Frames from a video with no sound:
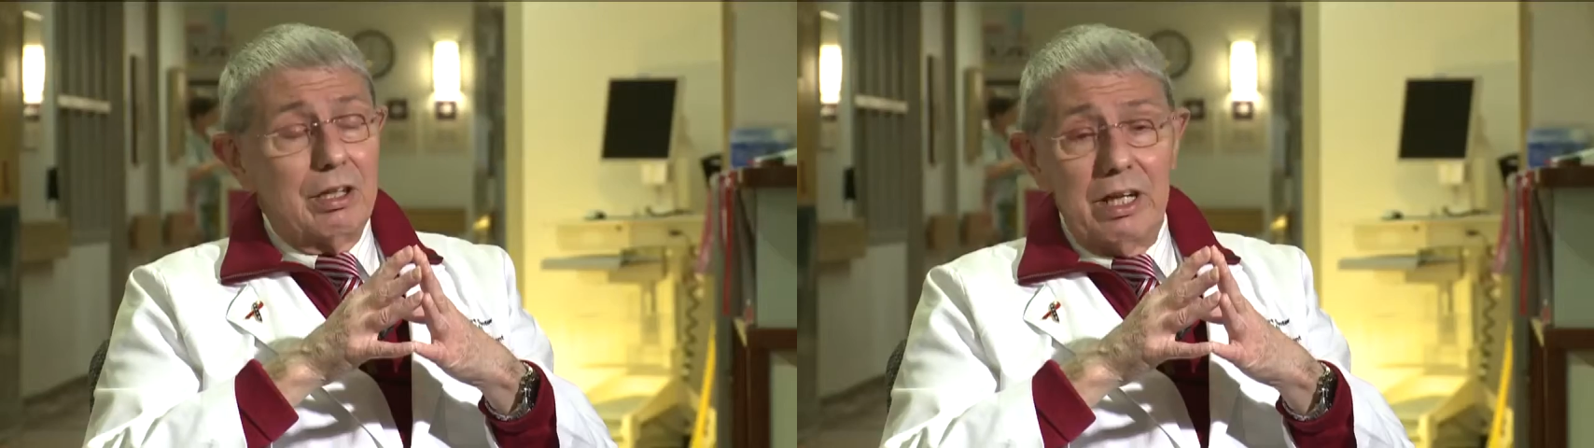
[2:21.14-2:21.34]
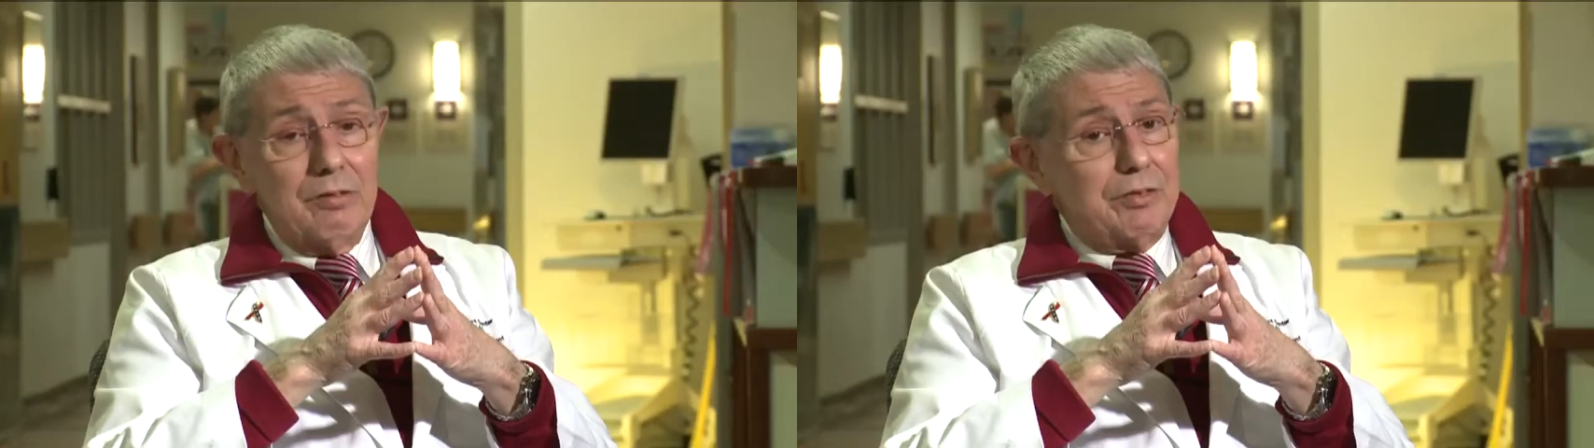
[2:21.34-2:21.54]

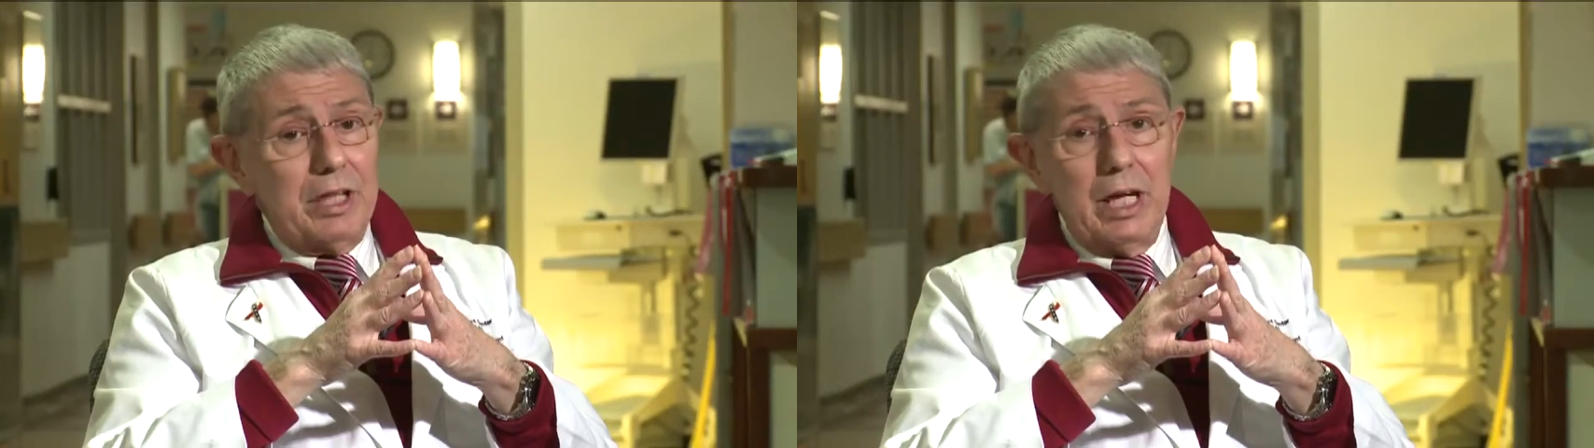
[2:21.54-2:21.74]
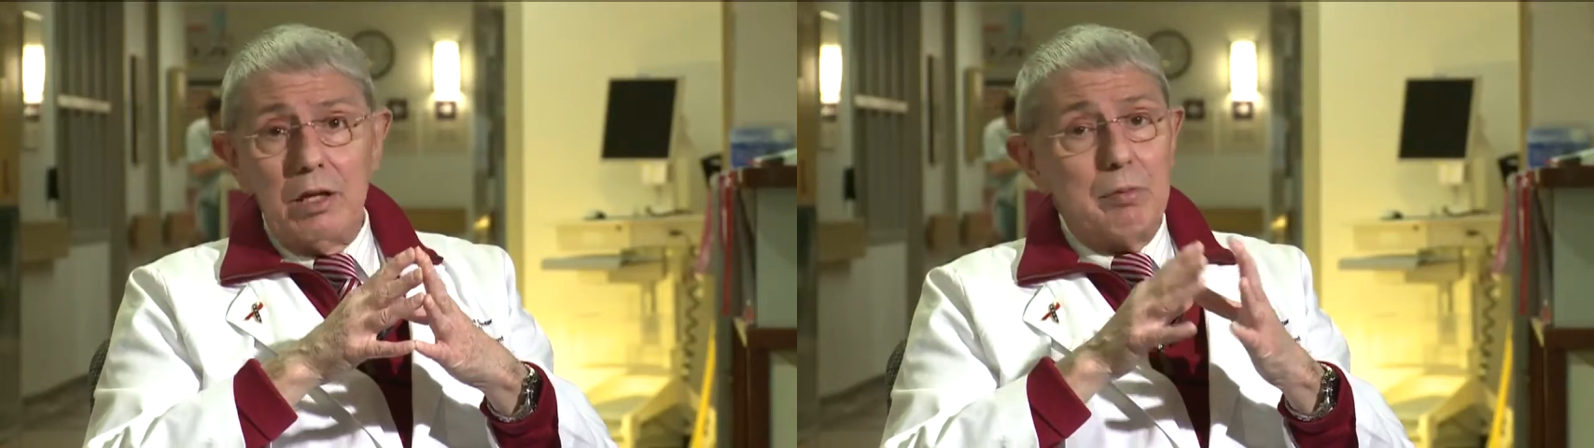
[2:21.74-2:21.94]
The
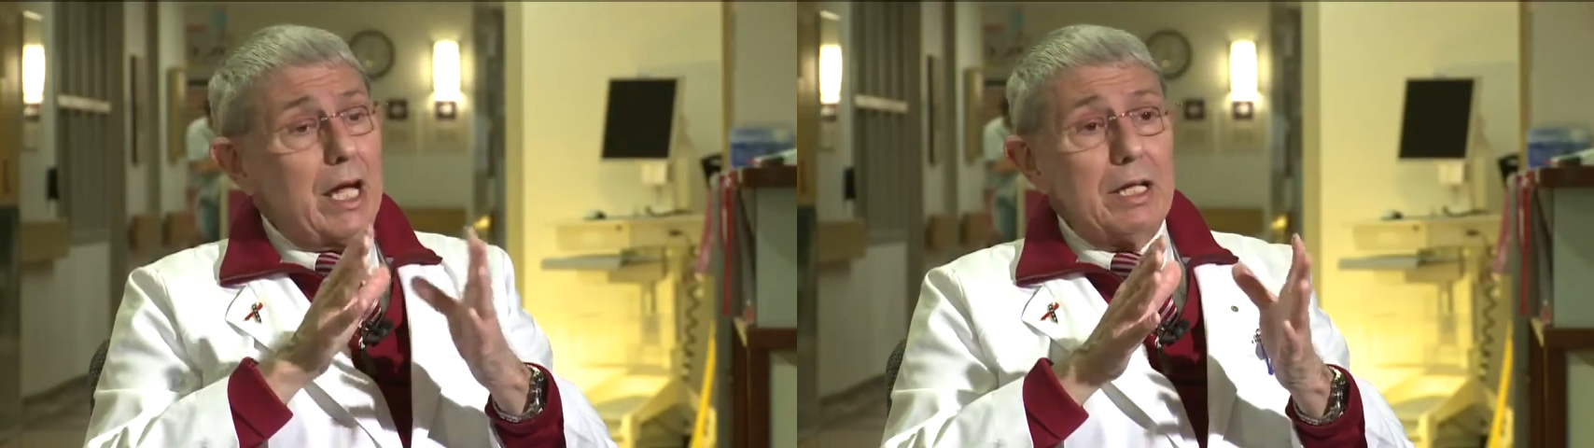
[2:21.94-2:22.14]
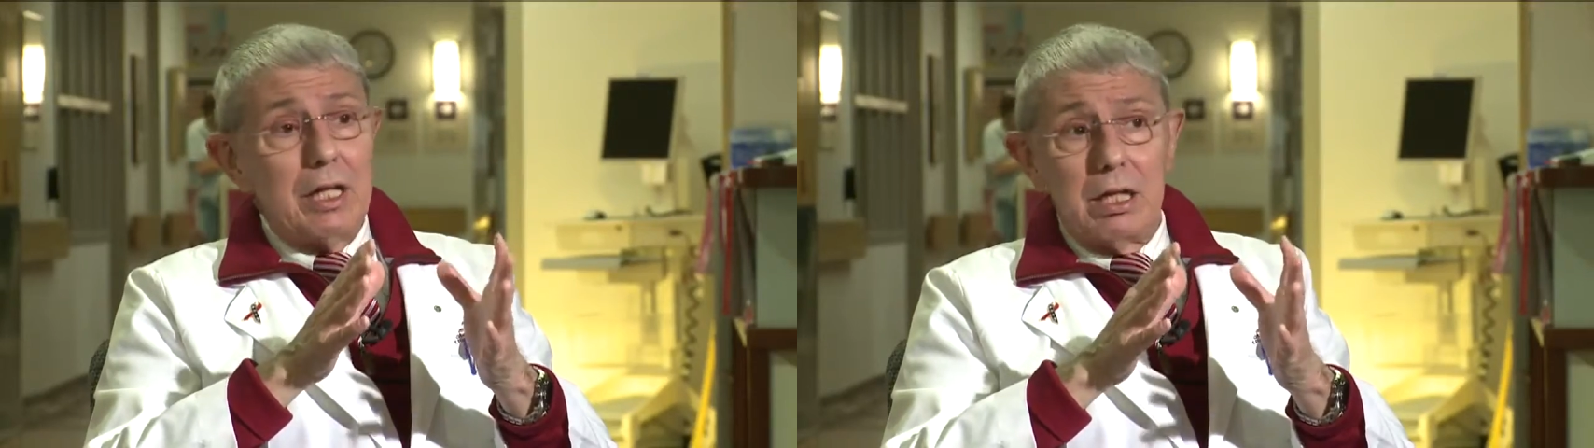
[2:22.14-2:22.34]
FDA
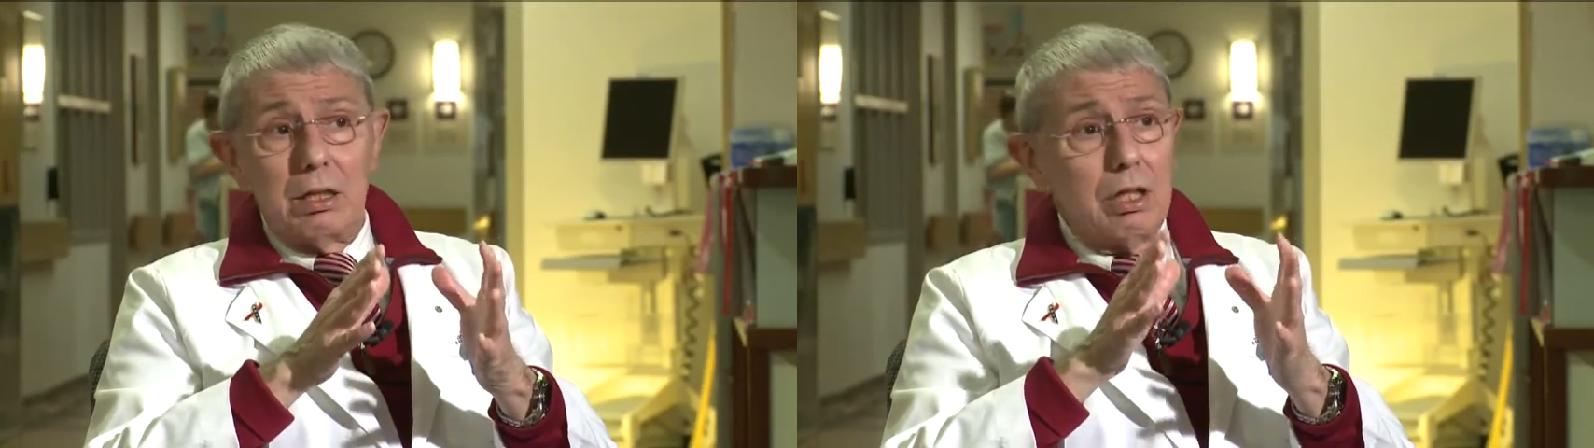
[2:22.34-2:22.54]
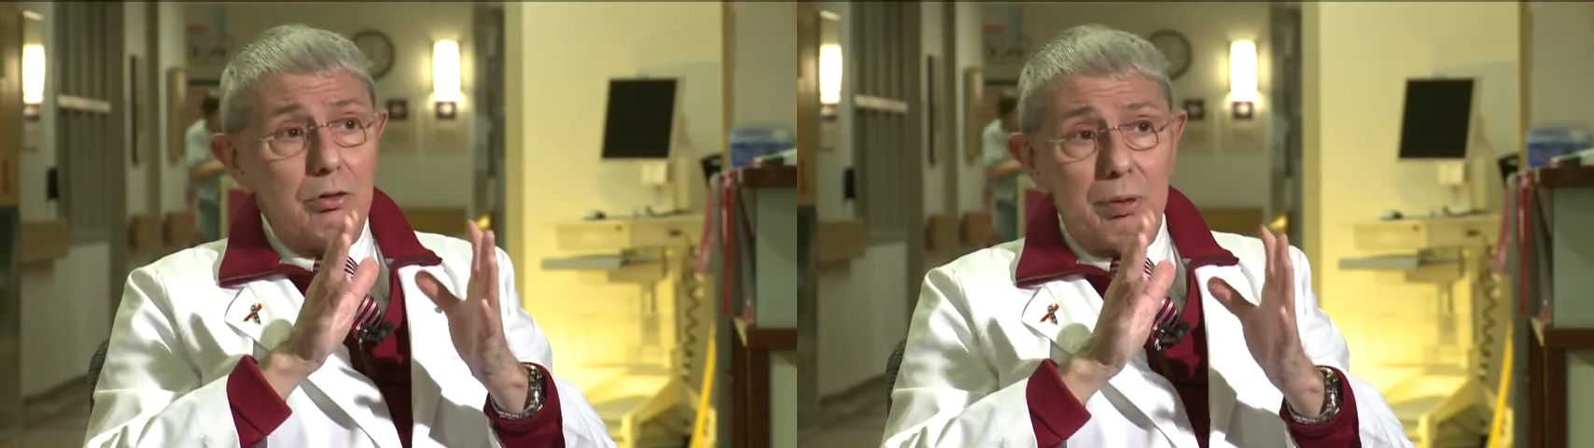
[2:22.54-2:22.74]

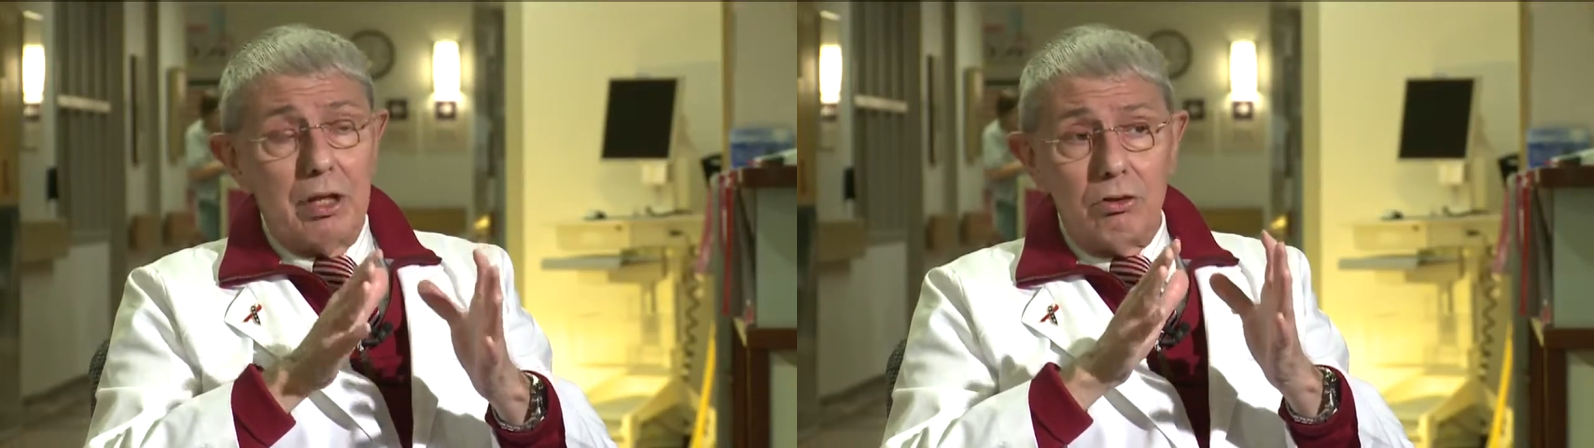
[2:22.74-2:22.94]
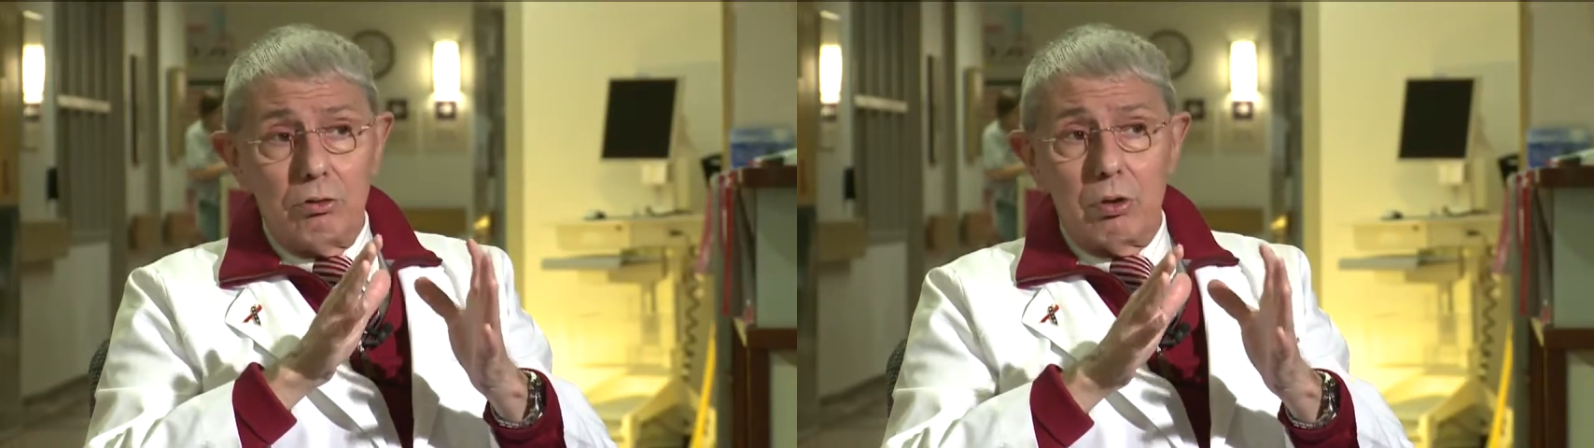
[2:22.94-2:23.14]
mandated these
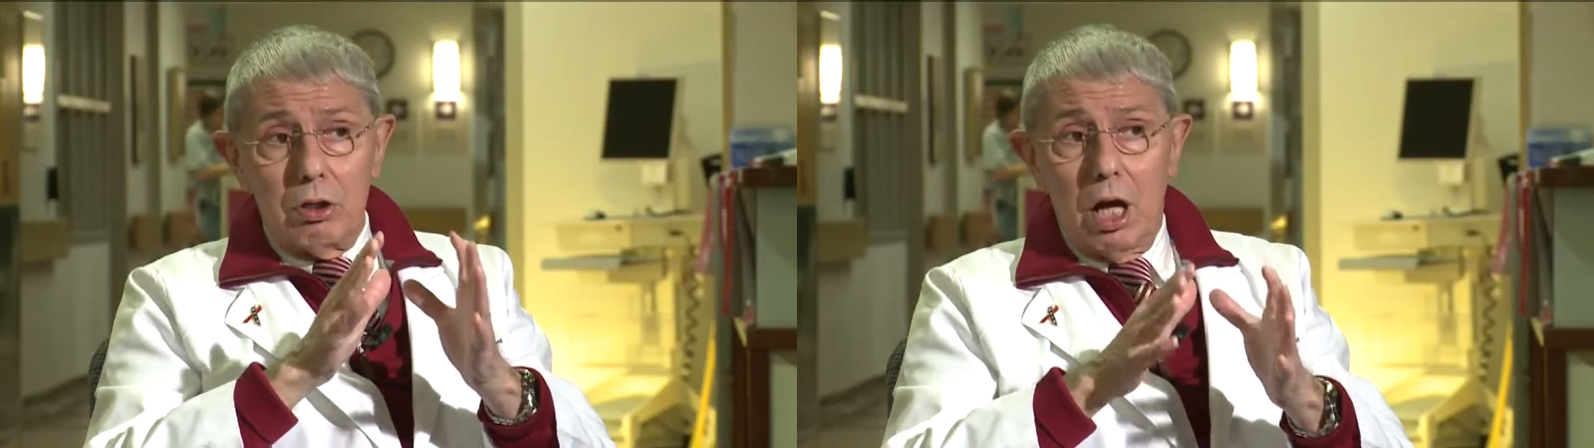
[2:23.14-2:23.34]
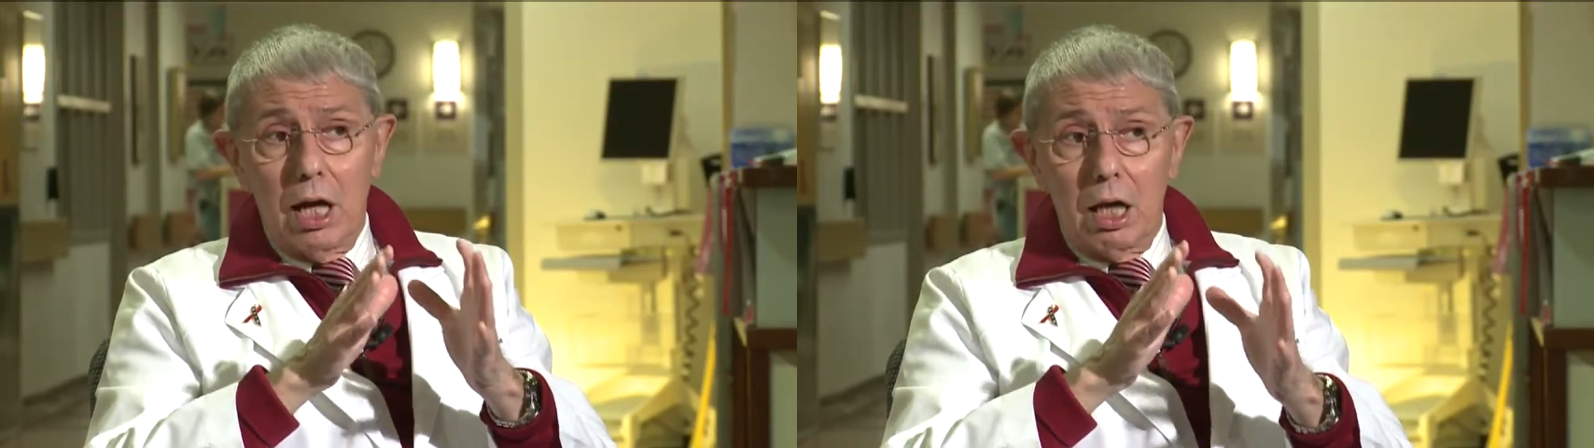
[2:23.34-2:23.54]
patients were not